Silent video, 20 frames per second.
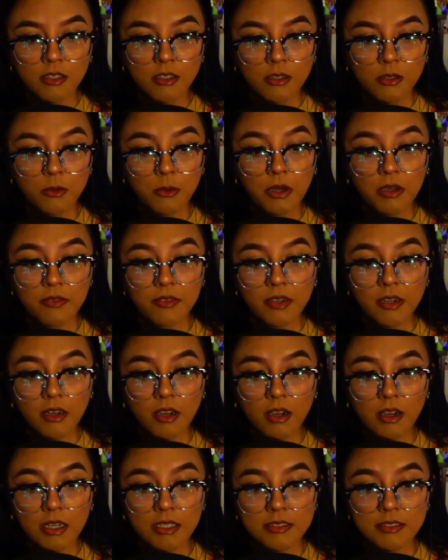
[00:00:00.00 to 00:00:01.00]
Whoever
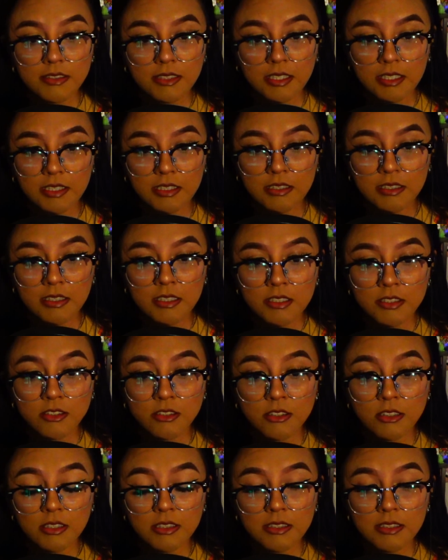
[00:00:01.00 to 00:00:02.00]
haunts here
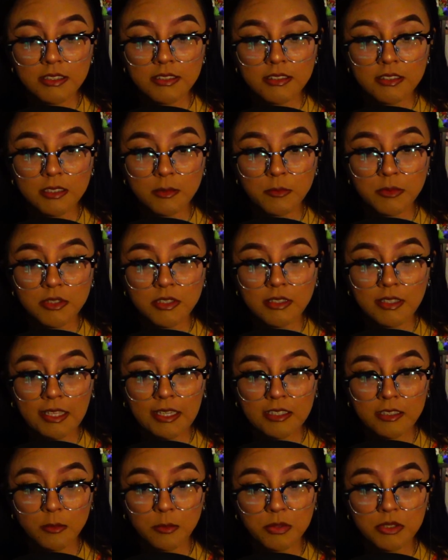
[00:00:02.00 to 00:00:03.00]
certainly seems to
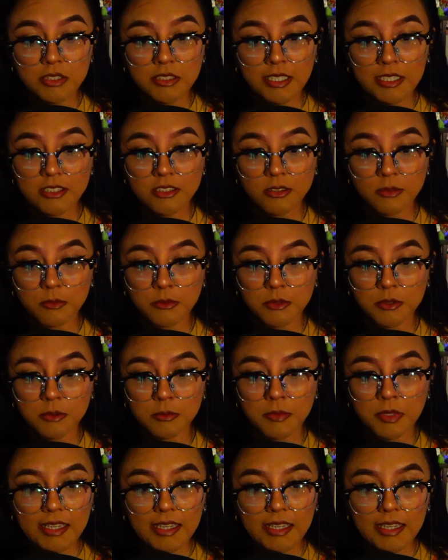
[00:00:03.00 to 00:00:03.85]
like the projection room,